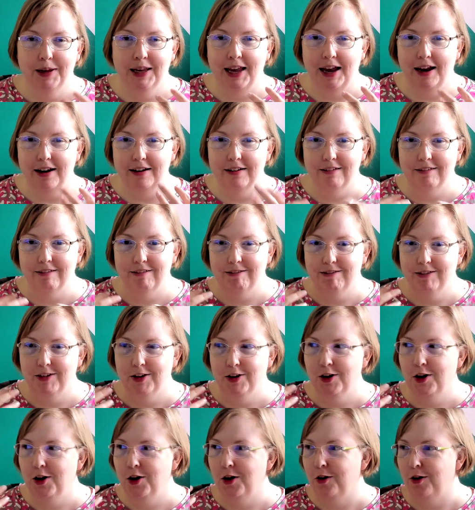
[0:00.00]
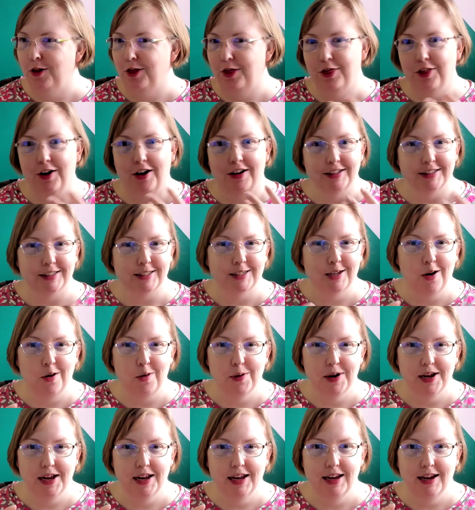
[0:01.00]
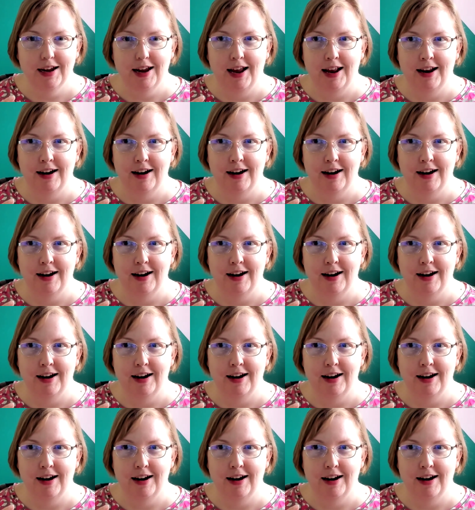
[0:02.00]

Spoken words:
get your thoughts going,